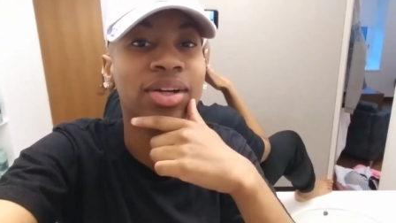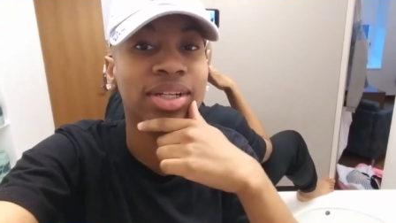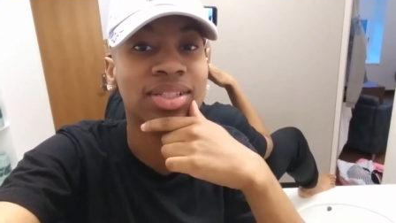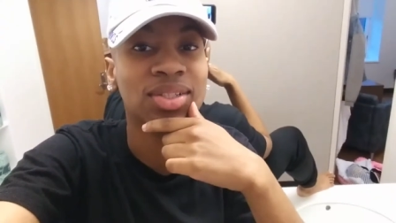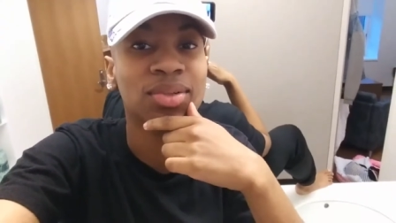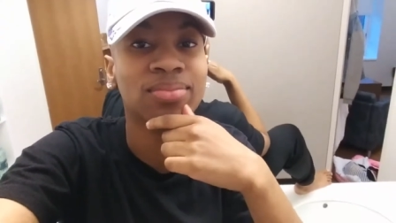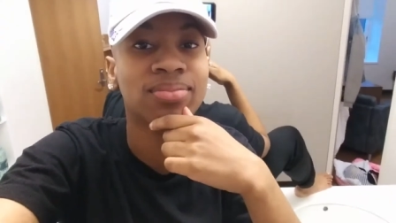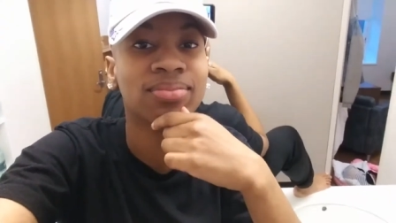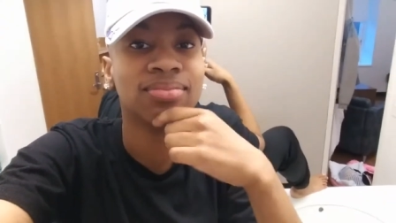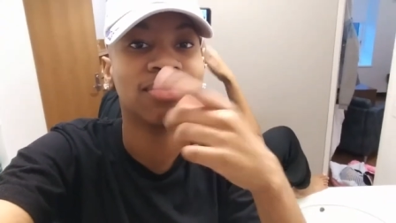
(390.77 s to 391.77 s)
all right so
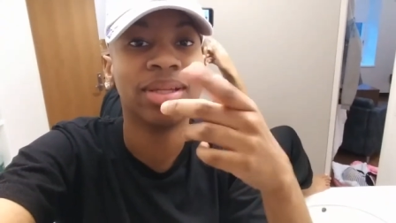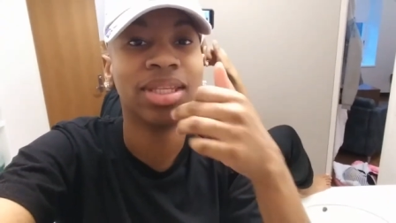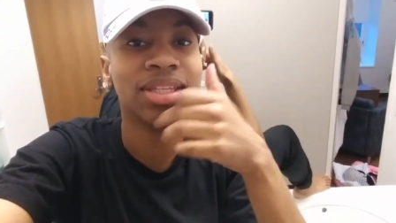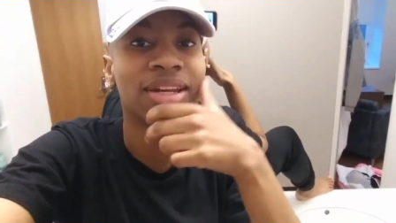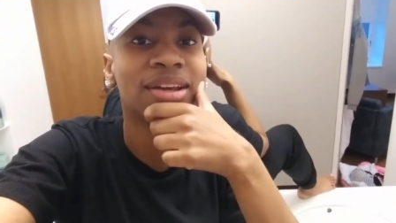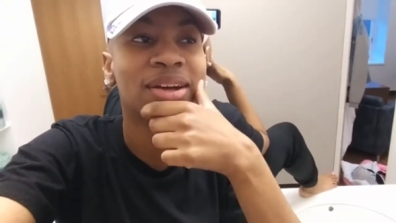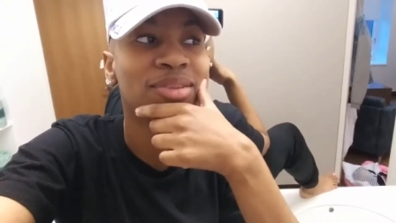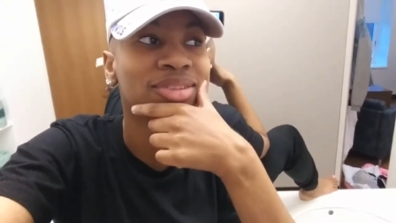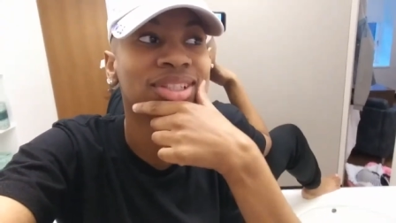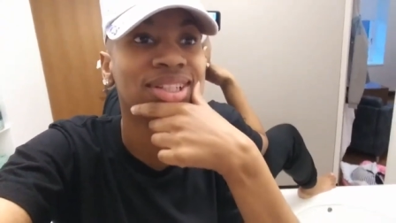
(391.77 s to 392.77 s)
my thing did it cut
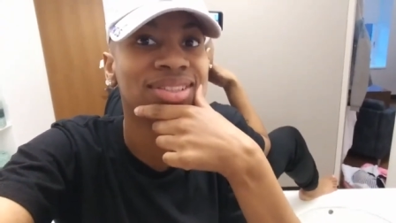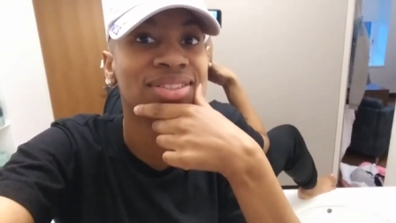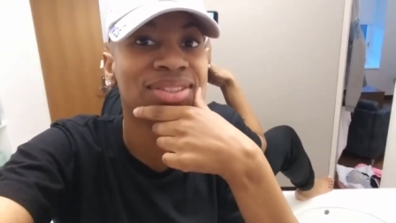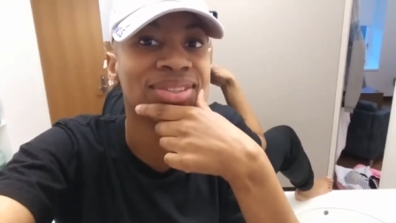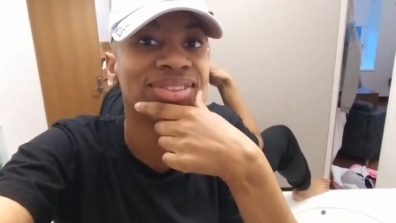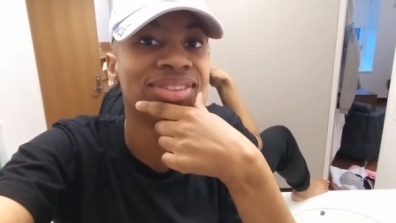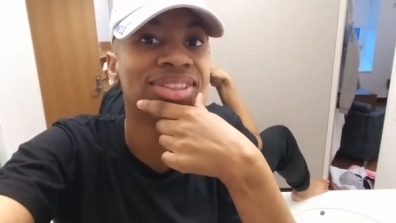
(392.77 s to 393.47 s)
off right there so